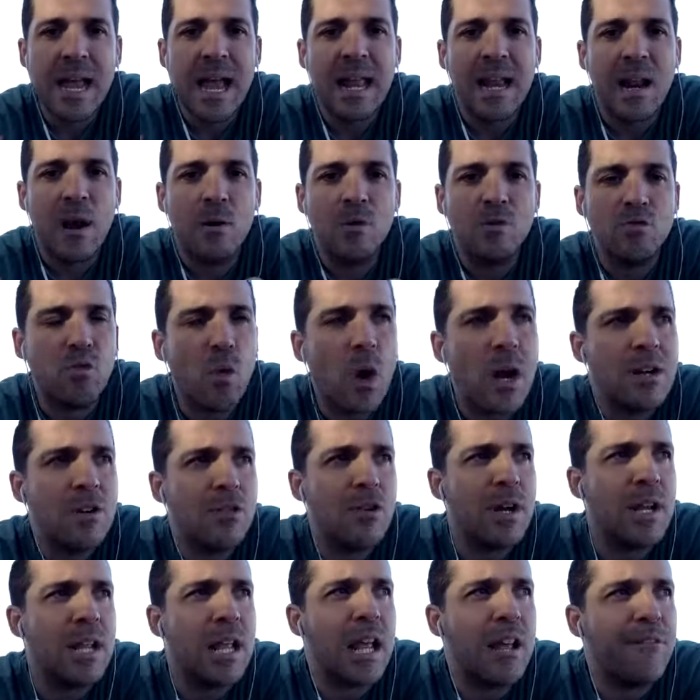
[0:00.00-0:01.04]
and I was
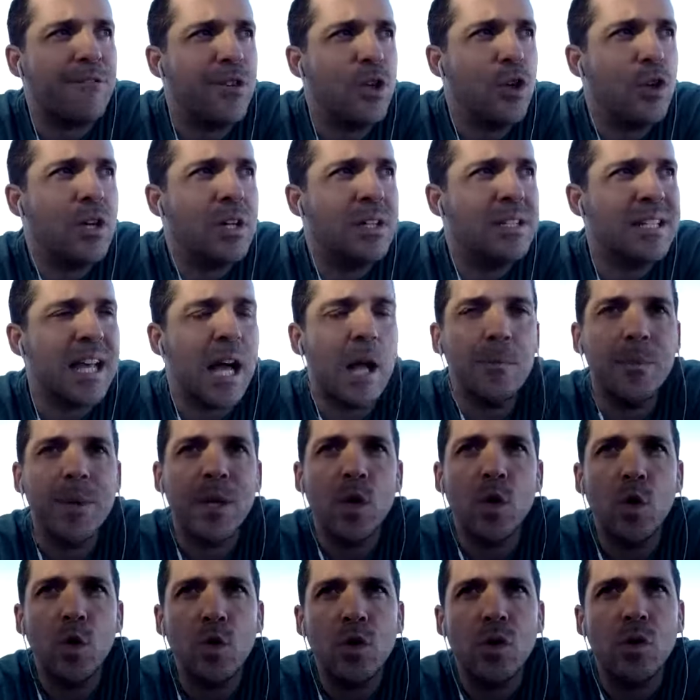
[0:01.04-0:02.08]
wondering if you could tell me
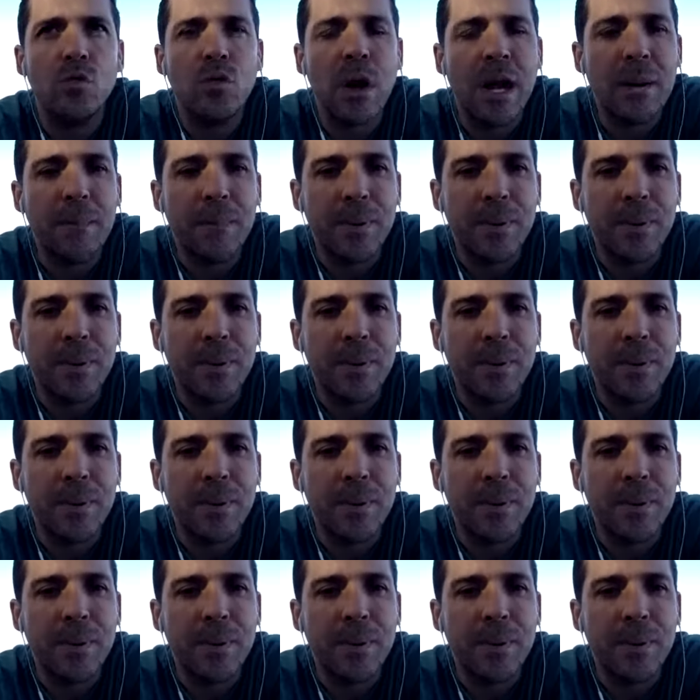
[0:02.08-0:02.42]
who the right